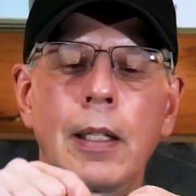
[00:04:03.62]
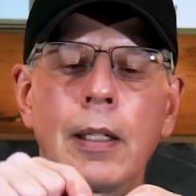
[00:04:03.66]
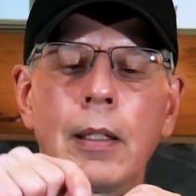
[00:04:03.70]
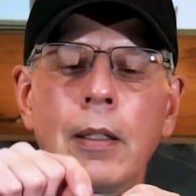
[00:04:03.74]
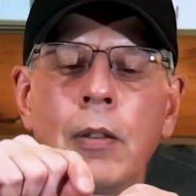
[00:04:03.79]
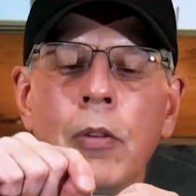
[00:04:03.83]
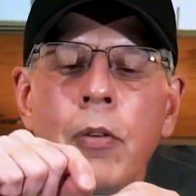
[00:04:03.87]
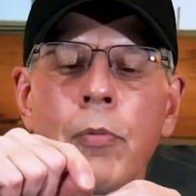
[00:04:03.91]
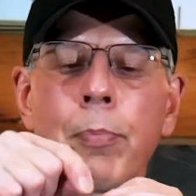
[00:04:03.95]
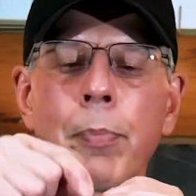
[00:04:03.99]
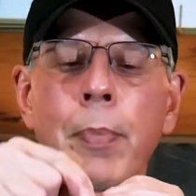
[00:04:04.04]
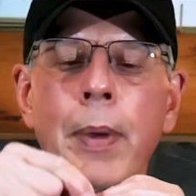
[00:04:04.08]

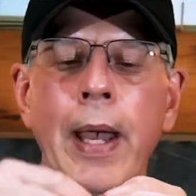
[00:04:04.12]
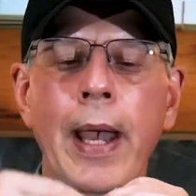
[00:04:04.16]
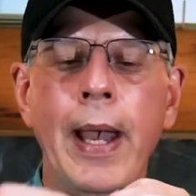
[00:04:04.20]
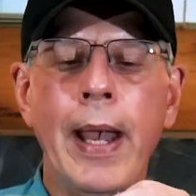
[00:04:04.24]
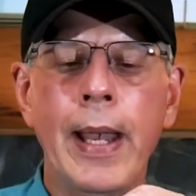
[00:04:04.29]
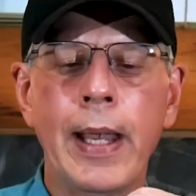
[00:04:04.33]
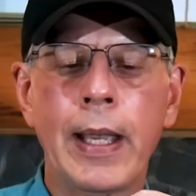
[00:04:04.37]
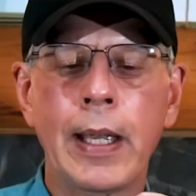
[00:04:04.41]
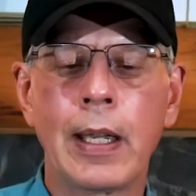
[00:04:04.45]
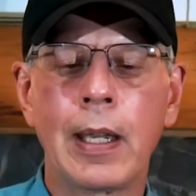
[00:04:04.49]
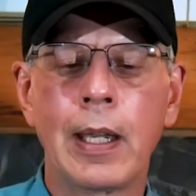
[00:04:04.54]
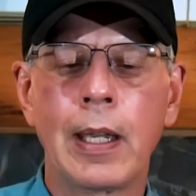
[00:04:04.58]
loop
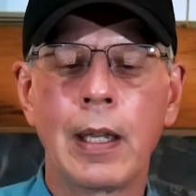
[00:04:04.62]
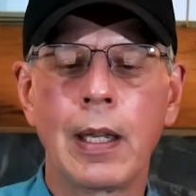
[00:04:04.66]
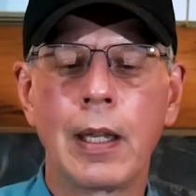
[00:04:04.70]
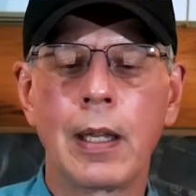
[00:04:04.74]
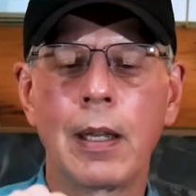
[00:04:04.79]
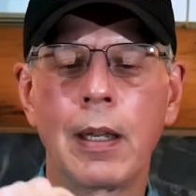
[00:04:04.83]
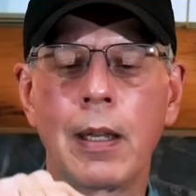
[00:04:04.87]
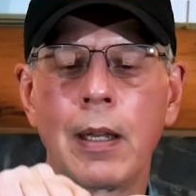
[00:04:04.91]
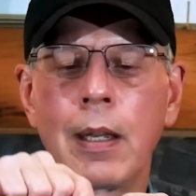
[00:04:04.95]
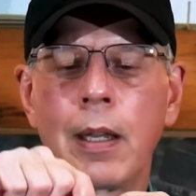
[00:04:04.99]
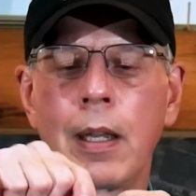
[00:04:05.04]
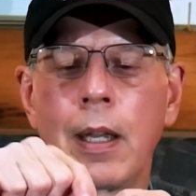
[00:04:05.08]
back
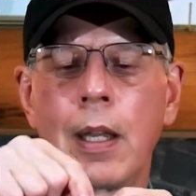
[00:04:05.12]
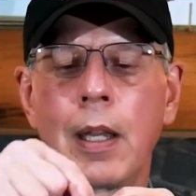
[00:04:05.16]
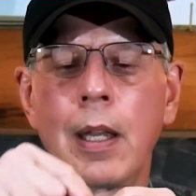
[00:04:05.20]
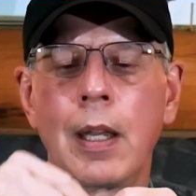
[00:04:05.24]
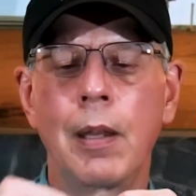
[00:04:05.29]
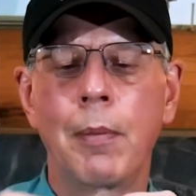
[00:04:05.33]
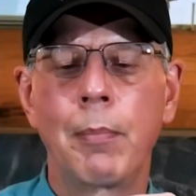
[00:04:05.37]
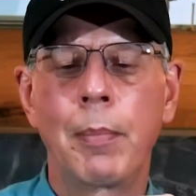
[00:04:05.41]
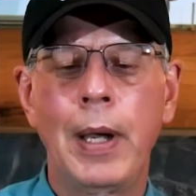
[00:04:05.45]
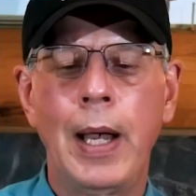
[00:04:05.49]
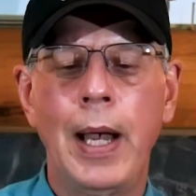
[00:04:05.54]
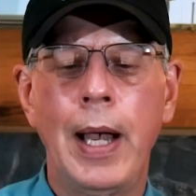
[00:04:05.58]

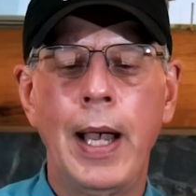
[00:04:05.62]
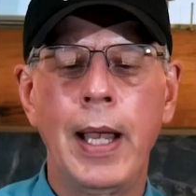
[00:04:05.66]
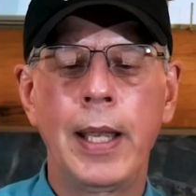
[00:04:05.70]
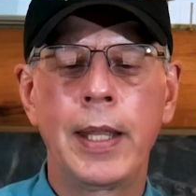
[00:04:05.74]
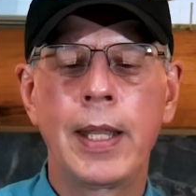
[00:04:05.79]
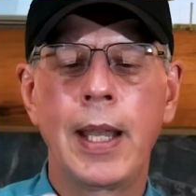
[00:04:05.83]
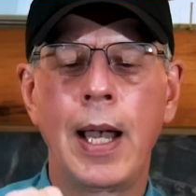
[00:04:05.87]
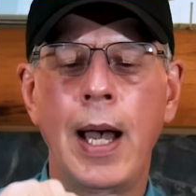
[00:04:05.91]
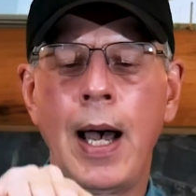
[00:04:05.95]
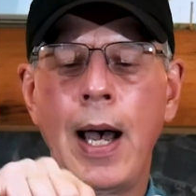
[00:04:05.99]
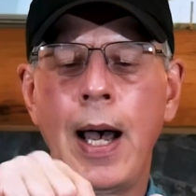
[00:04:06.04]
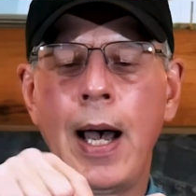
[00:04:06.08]

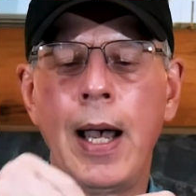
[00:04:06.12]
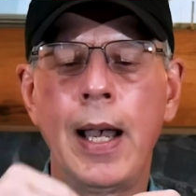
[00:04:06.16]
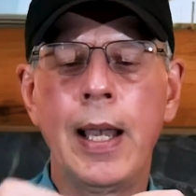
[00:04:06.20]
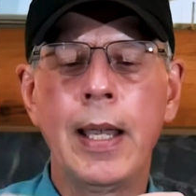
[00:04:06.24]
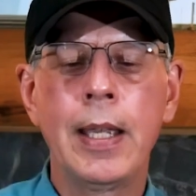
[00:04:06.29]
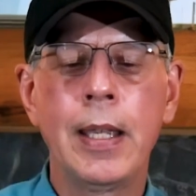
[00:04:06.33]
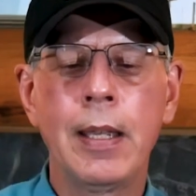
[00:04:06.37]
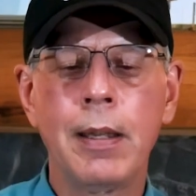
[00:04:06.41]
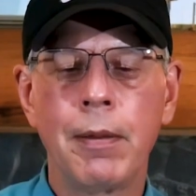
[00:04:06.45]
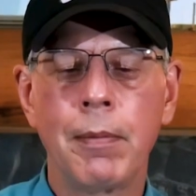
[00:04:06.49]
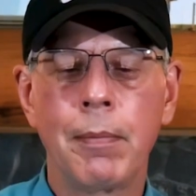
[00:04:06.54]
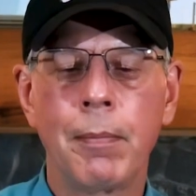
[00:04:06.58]
behind the
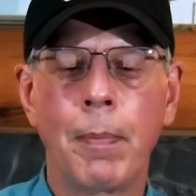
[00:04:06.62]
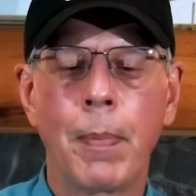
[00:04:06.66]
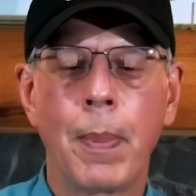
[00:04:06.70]
eye,